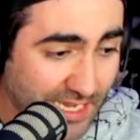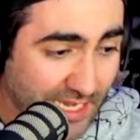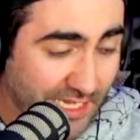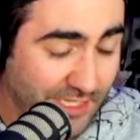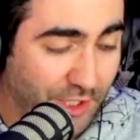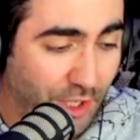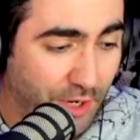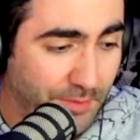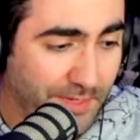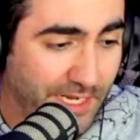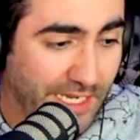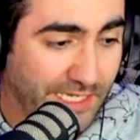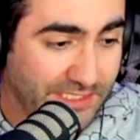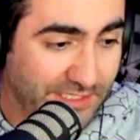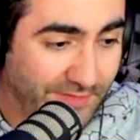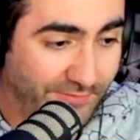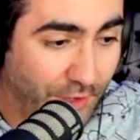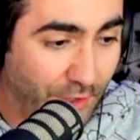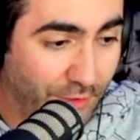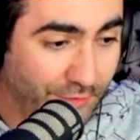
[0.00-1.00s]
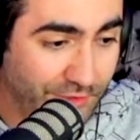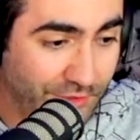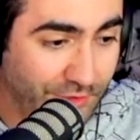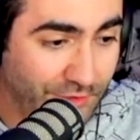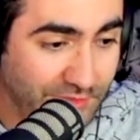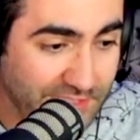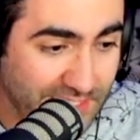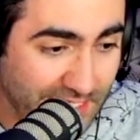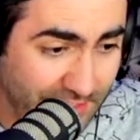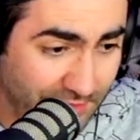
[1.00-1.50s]
and combination of old and
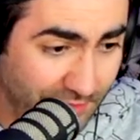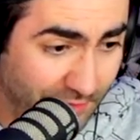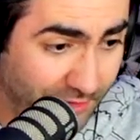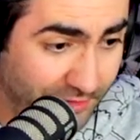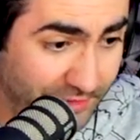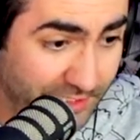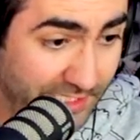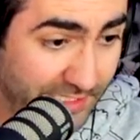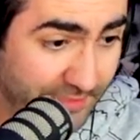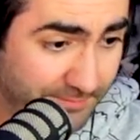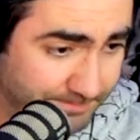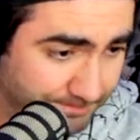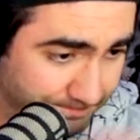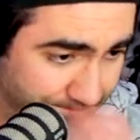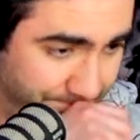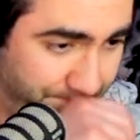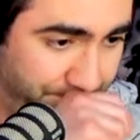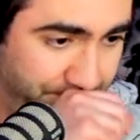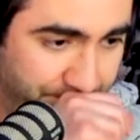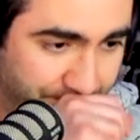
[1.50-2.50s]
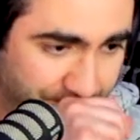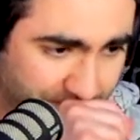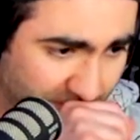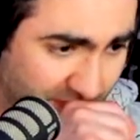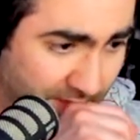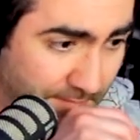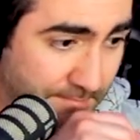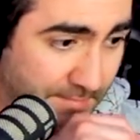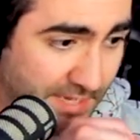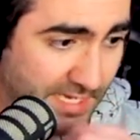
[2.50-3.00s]
new technology,
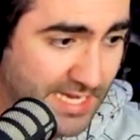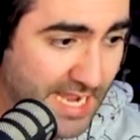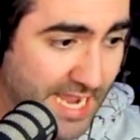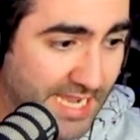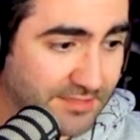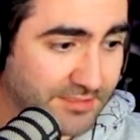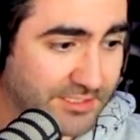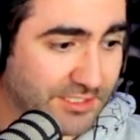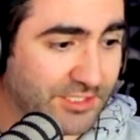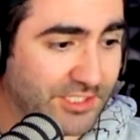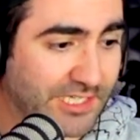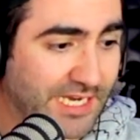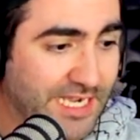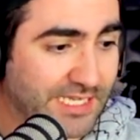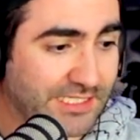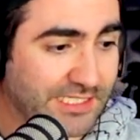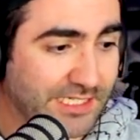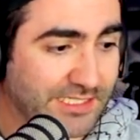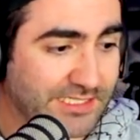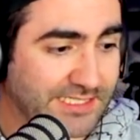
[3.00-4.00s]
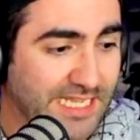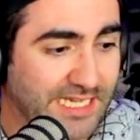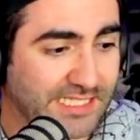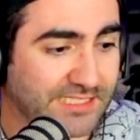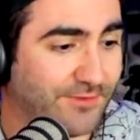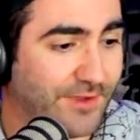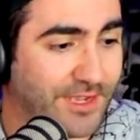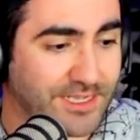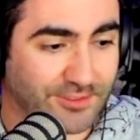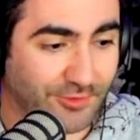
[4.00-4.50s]
the mid-engine Charger
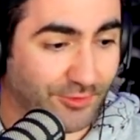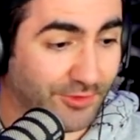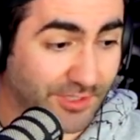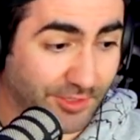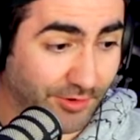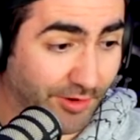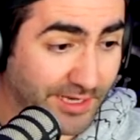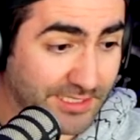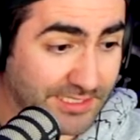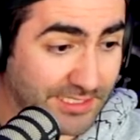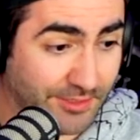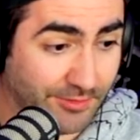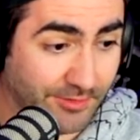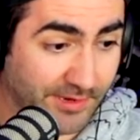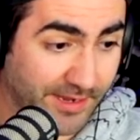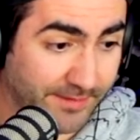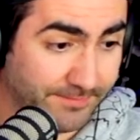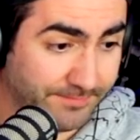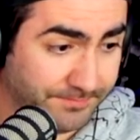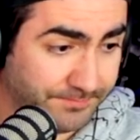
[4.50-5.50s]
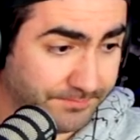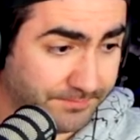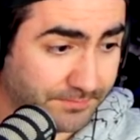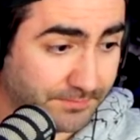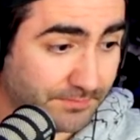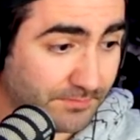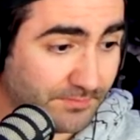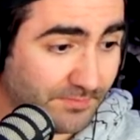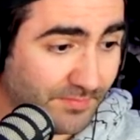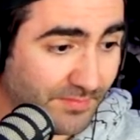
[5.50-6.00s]
satisfies all the criteria.
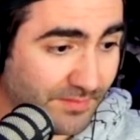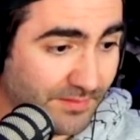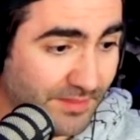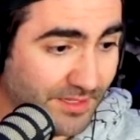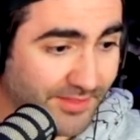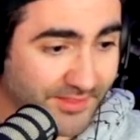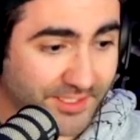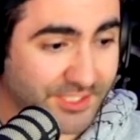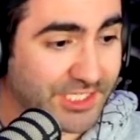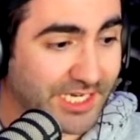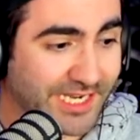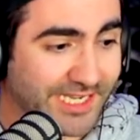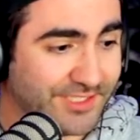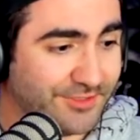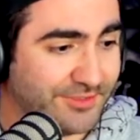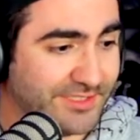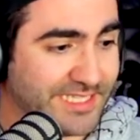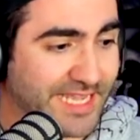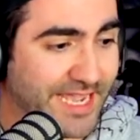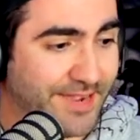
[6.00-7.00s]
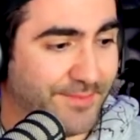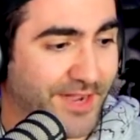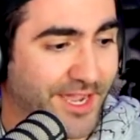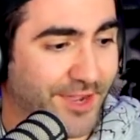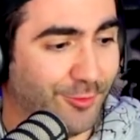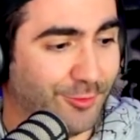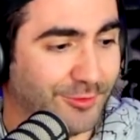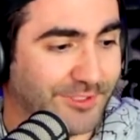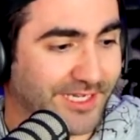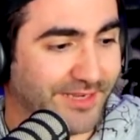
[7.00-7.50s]
The Charger is now my
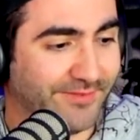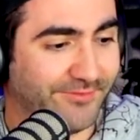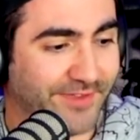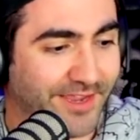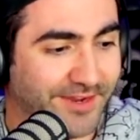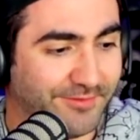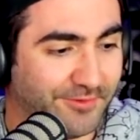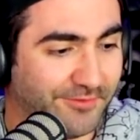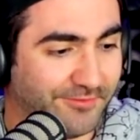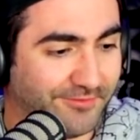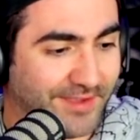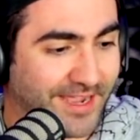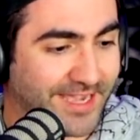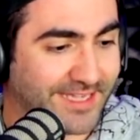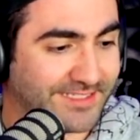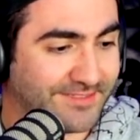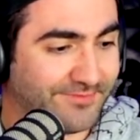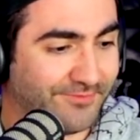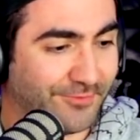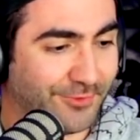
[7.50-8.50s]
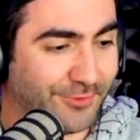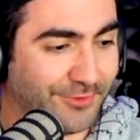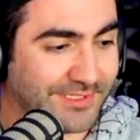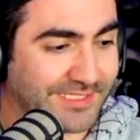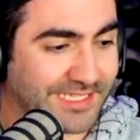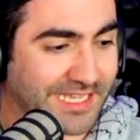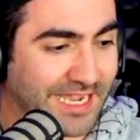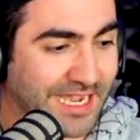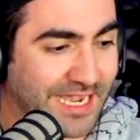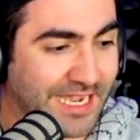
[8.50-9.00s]
all-time favourite Fast and Furious
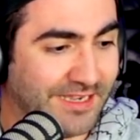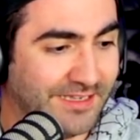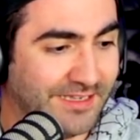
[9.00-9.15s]
car.